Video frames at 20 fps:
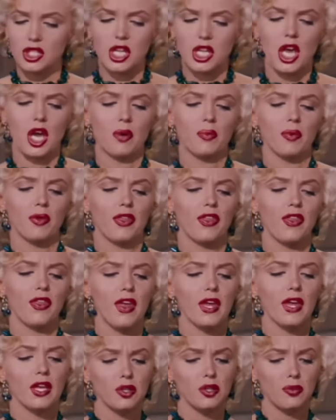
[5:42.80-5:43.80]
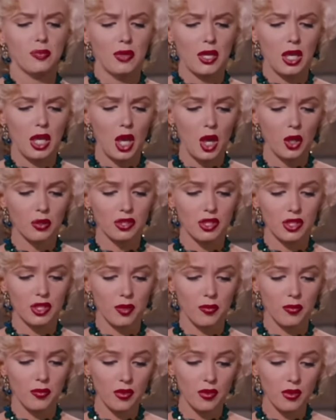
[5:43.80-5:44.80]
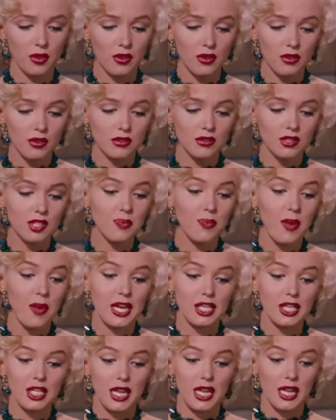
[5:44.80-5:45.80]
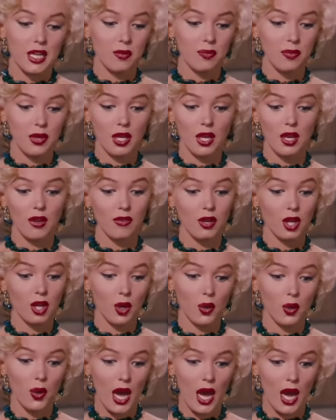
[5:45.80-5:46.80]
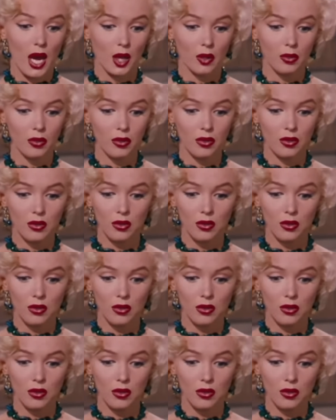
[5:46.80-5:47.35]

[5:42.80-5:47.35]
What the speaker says: the Pulitzer-winning intellectual. But behind the flashbulbs, many